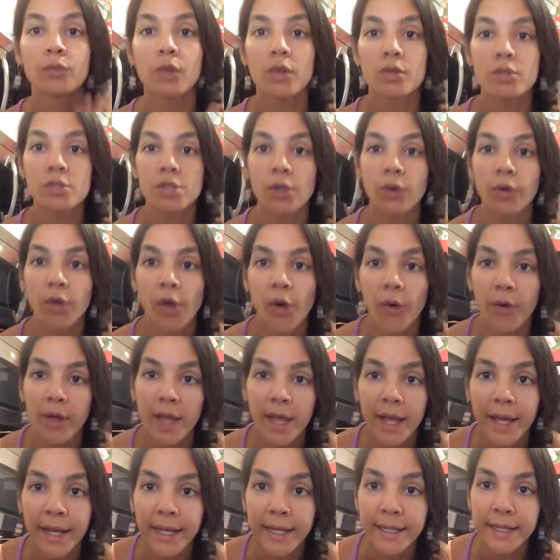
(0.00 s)
And so go
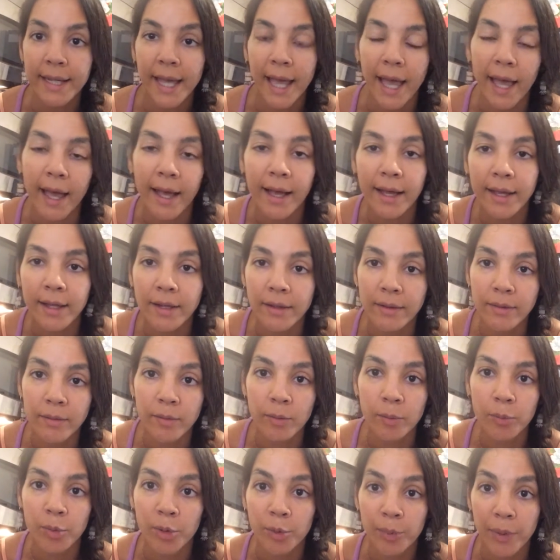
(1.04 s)
ahead
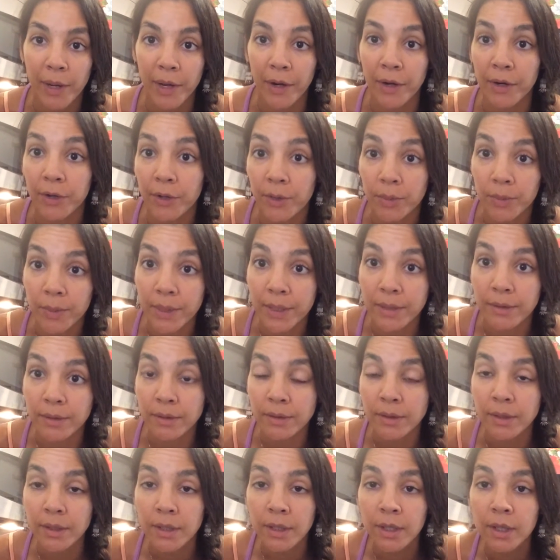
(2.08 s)
and prepare your meal,
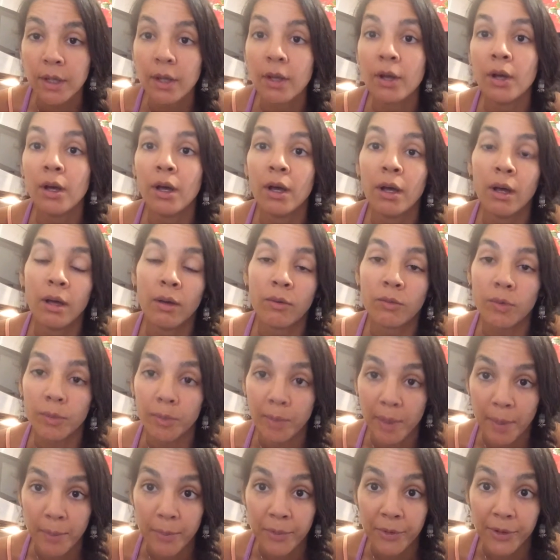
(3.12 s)

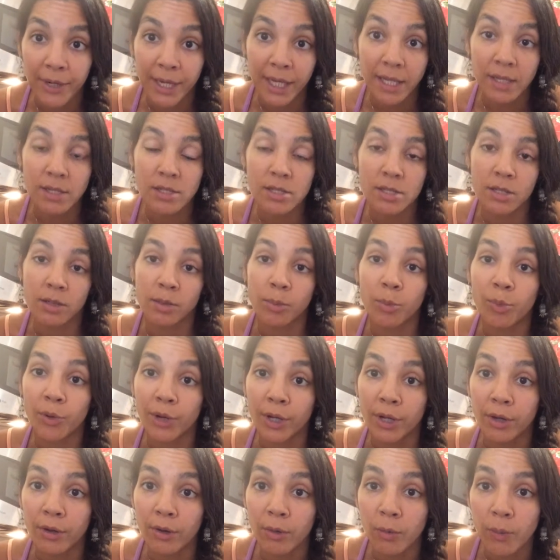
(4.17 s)
remembering to
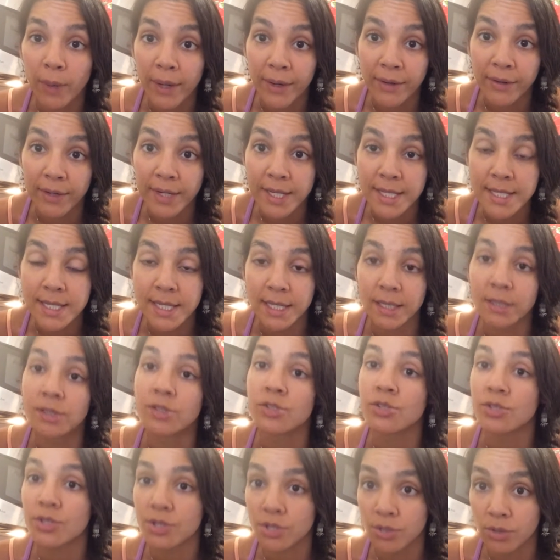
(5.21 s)
bring your awareness
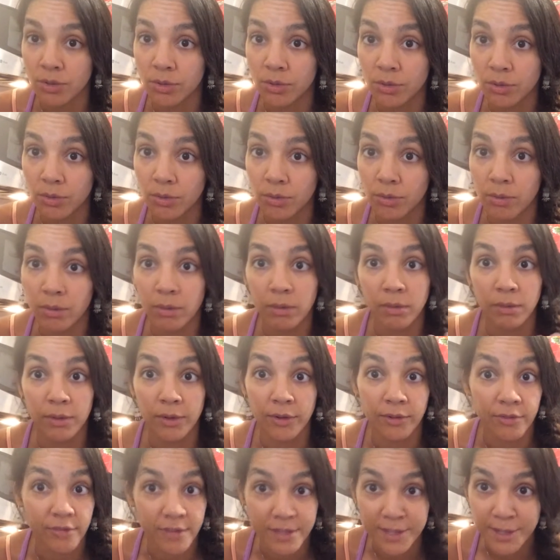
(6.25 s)
into
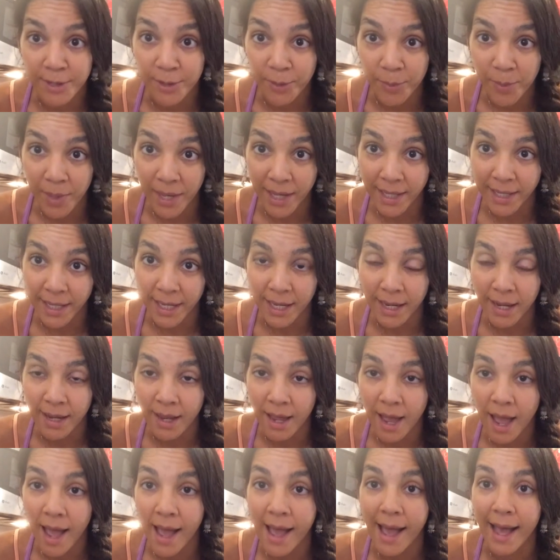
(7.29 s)
your physical body
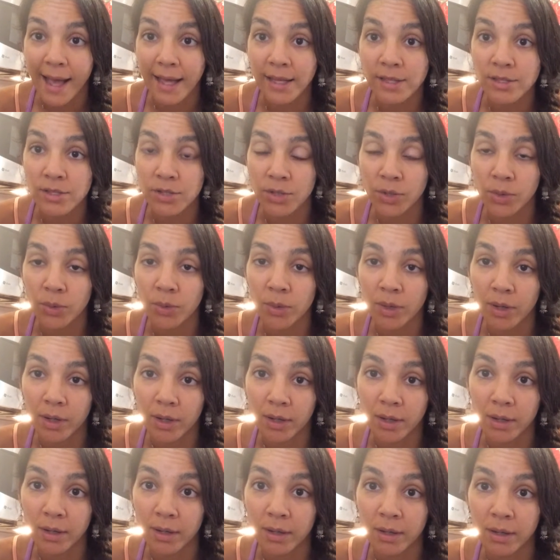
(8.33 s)
as you
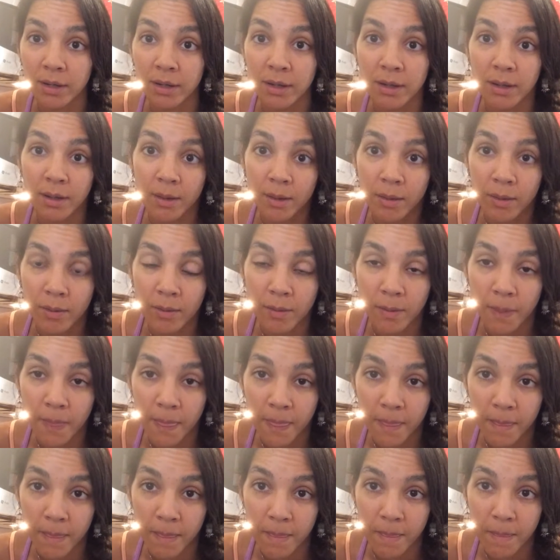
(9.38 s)
are
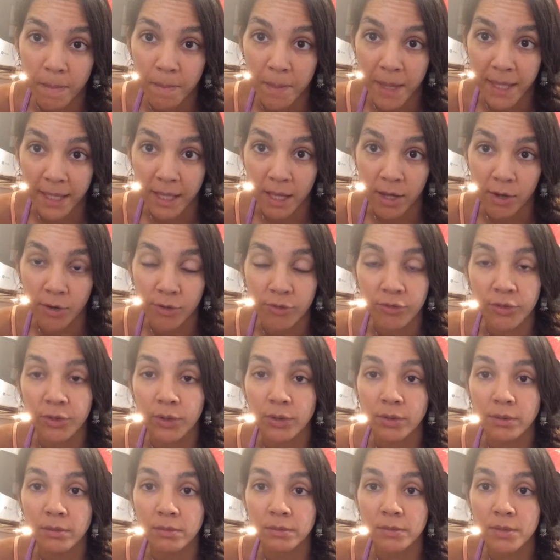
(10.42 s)
making your
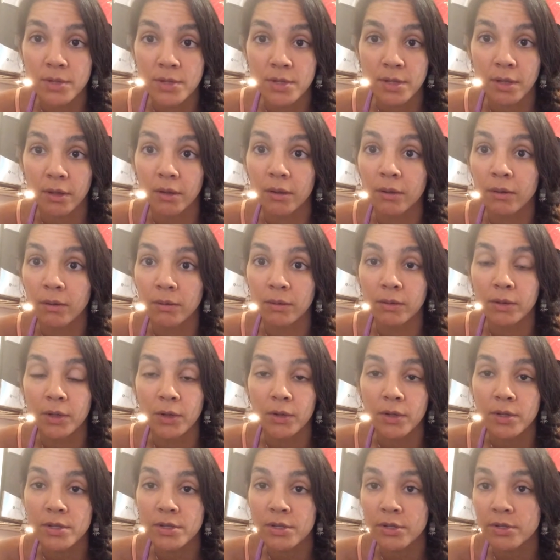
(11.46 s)
food. So
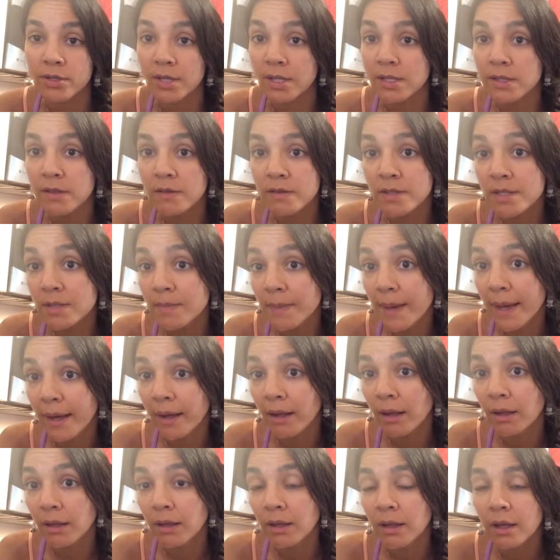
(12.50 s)
notice your sense of
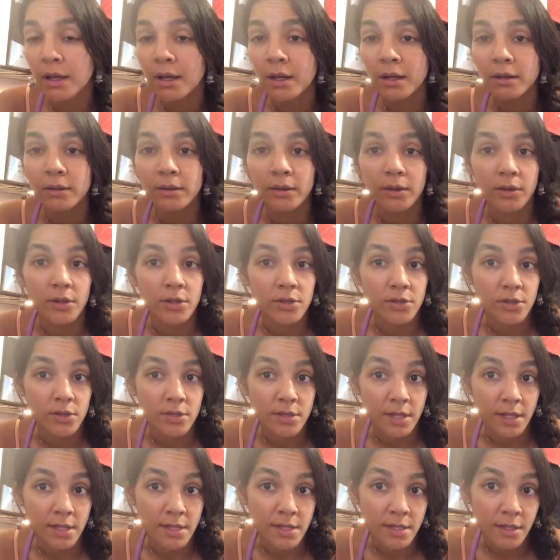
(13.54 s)
smell, notice your
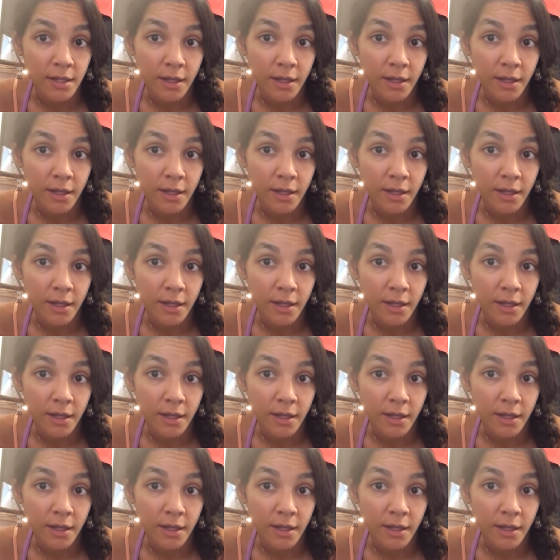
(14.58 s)
sense